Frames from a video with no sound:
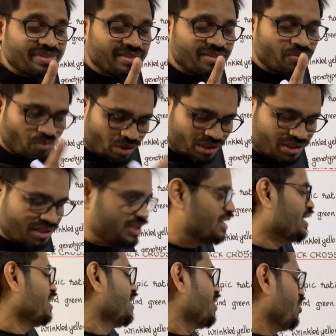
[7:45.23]
what?
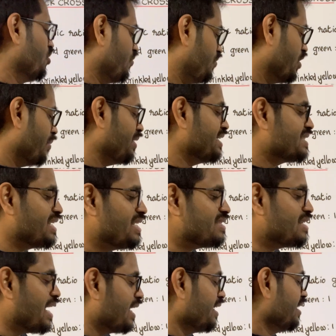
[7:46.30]
Law of dominance says
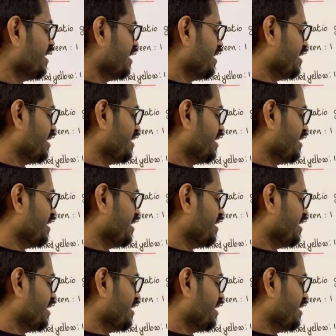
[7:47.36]
that